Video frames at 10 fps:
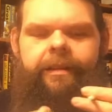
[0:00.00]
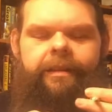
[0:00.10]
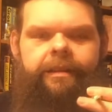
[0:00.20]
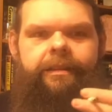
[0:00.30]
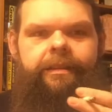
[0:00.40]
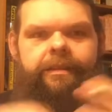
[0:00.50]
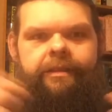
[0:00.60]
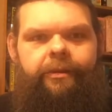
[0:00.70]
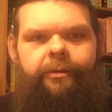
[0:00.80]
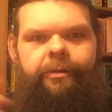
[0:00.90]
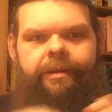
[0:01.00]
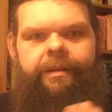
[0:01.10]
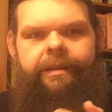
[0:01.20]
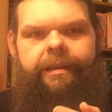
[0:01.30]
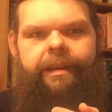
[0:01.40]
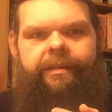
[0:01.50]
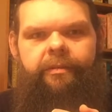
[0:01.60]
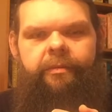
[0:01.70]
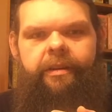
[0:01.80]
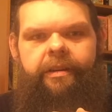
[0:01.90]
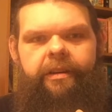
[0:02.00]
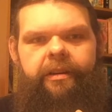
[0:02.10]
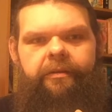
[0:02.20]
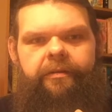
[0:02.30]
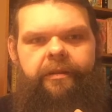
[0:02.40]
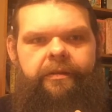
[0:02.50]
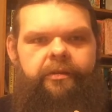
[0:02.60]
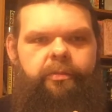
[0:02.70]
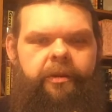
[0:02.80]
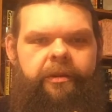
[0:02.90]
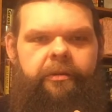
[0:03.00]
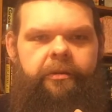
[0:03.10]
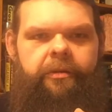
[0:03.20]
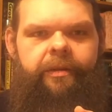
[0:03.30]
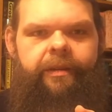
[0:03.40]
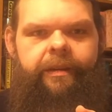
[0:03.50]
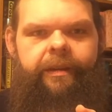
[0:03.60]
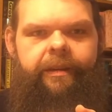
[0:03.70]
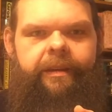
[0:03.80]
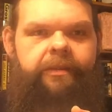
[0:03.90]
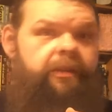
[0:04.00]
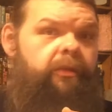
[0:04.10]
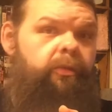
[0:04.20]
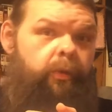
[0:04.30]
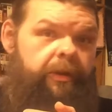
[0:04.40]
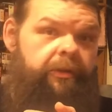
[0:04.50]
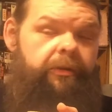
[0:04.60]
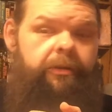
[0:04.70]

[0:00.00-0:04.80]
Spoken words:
So he has him cut off of his brother against his will